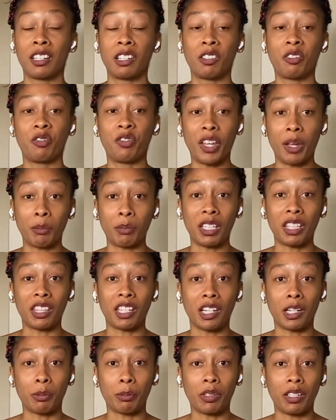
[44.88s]
family
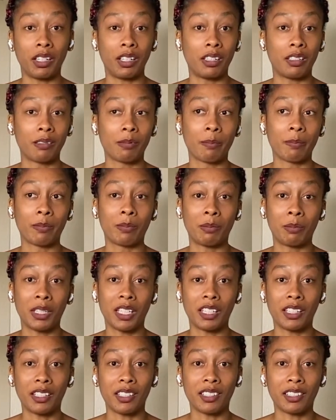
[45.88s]
therapy
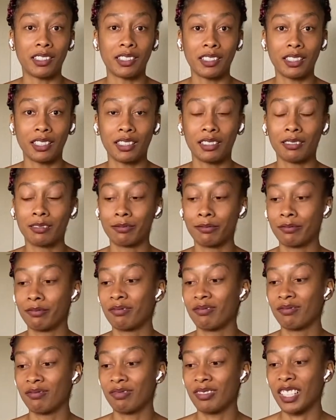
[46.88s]
because
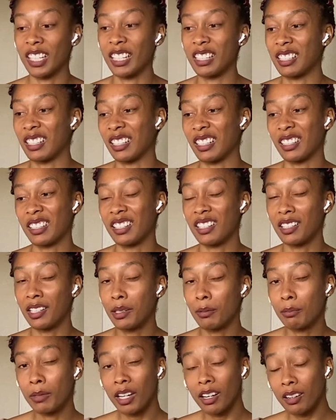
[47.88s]
it's a good
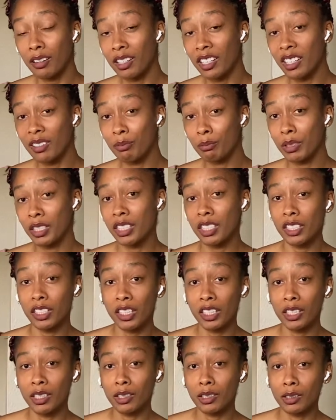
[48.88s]
amount of
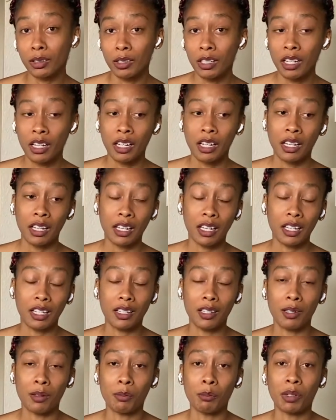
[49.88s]
material,
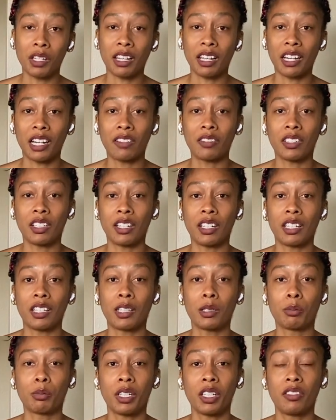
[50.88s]
but like I've done in the
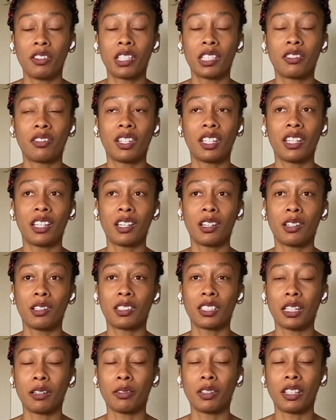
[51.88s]
previous videos, I
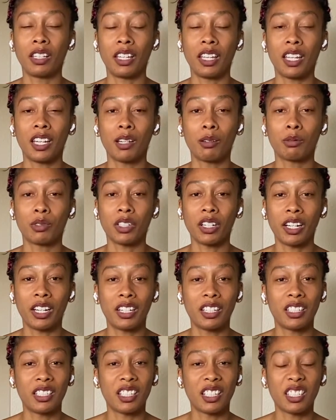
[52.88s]
really am trying to
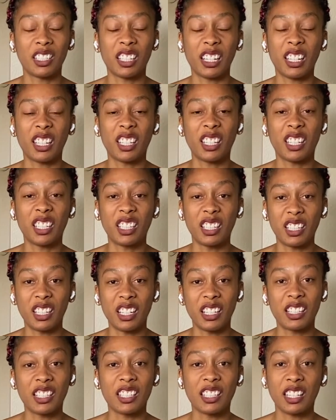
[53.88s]
just like
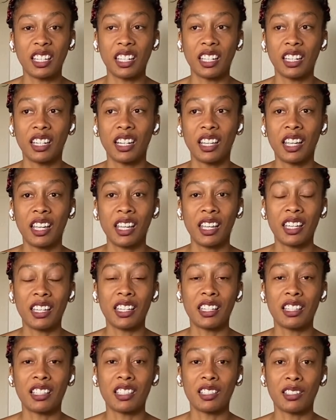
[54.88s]
condense it
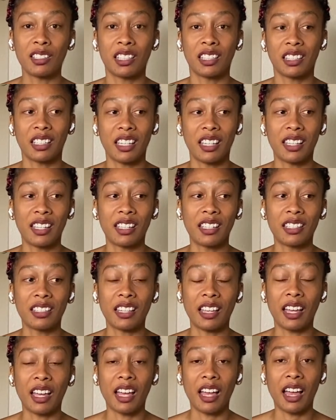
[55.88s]
into the things
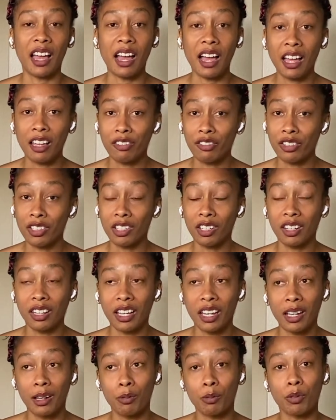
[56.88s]
that I feel
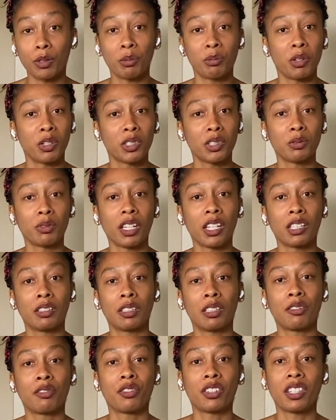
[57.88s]
like were most
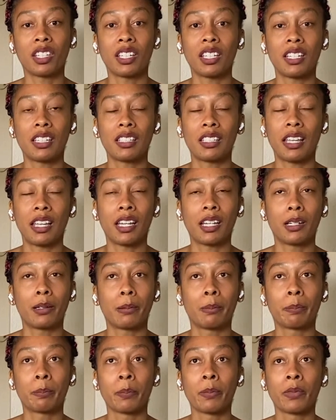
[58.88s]
relevant for the exam.